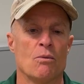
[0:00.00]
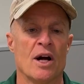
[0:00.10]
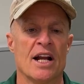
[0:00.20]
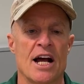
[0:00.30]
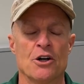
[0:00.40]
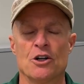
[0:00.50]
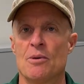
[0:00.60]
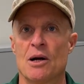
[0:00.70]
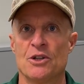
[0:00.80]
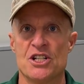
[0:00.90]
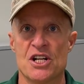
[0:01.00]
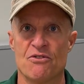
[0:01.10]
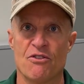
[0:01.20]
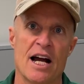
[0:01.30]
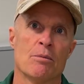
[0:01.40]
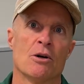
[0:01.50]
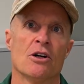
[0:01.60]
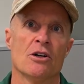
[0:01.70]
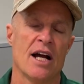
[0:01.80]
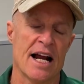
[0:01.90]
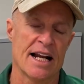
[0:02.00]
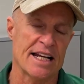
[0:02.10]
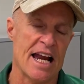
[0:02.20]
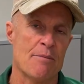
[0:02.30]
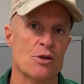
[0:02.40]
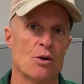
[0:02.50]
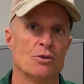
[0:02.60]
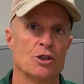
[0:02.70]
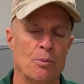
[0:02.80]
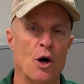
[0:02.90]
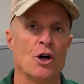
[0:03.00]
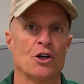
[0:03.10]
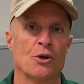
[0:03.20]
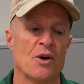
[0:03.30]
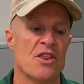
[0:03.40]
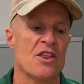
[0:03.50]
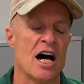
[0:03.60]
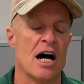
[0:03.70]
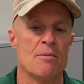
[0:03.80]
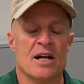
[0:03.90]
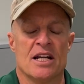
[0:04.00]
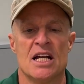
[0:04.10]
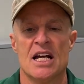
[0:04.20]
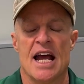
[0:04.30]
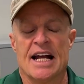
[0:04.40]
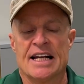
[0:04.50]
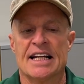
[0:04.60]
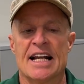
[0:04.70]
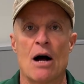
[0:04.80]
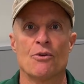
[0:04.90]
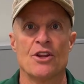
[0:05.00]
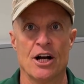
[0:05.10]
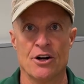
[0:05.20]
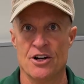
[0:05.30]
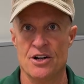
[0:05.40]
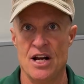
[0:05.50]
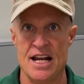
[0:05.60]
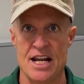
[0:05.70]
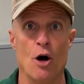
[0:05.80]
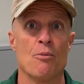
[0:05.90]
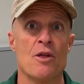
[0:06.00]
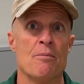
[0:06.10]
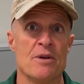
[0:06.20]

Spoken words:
When I heard about REGEN Fiber and I came to partner with them and get out there and help them